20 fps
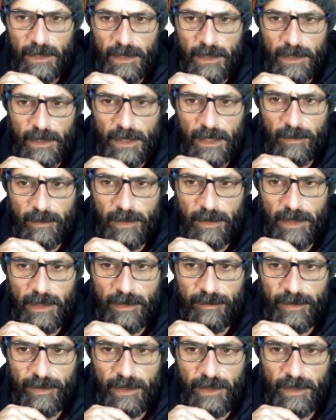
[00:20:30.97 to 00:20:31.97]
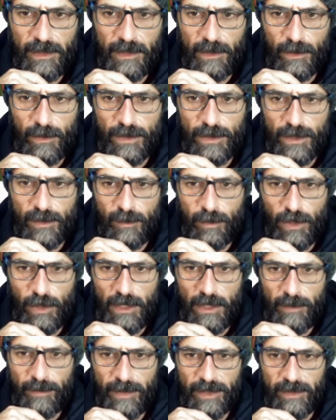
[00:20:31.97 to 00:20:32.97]
Amavi loses
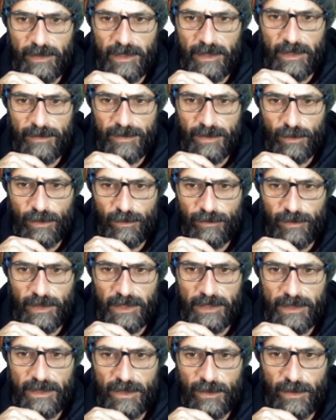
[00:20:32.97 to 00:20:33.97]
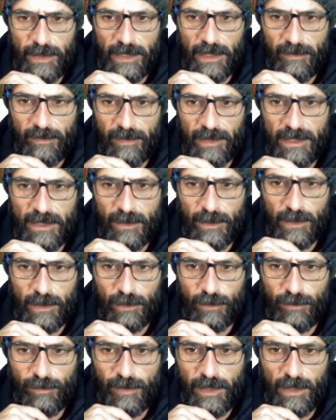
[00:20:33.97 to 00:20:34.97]
ball. Petty gives it to Valenzuela. Valenzuela
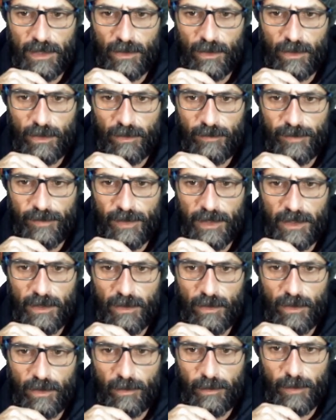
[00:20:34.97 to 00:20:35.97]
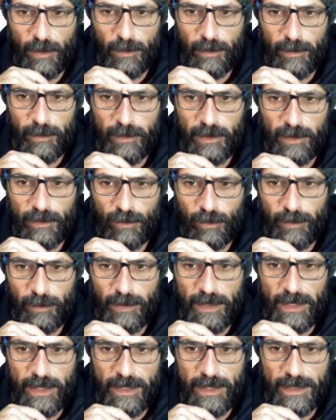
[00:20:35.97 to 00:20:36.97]
to Franco. Franco probably to
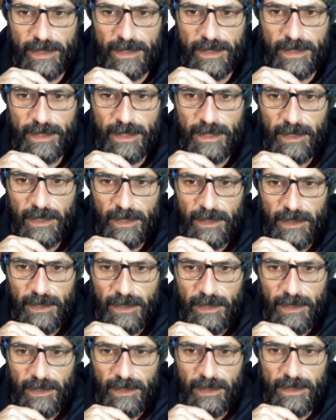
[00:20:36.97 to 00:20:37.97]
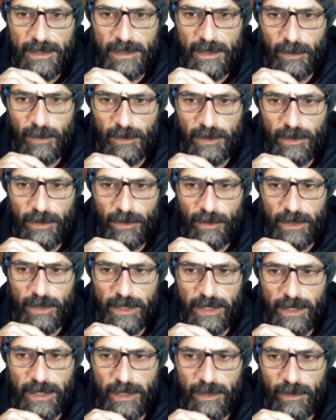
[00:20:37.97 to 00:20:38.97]
Perez. Let's see what the new
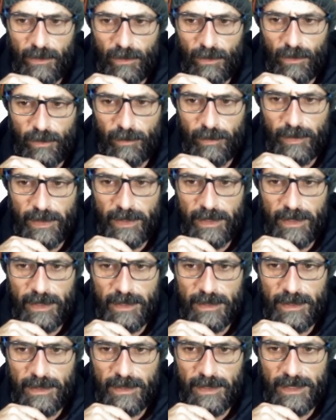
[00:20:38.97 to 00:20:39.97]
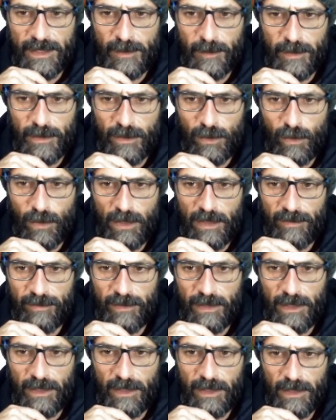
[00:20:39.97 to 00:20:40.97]
guy can do. Perez, a nice pass to
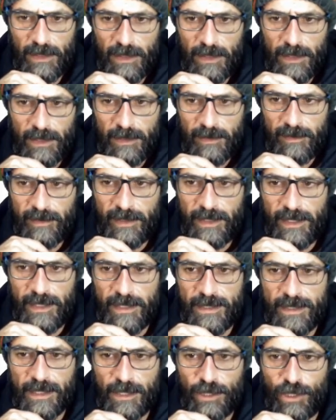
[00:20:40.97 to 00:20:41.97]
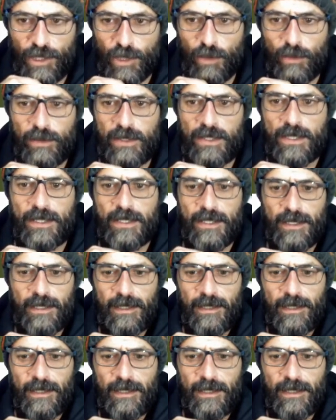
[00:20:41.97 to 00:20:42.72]
Avila. Turns and shoots.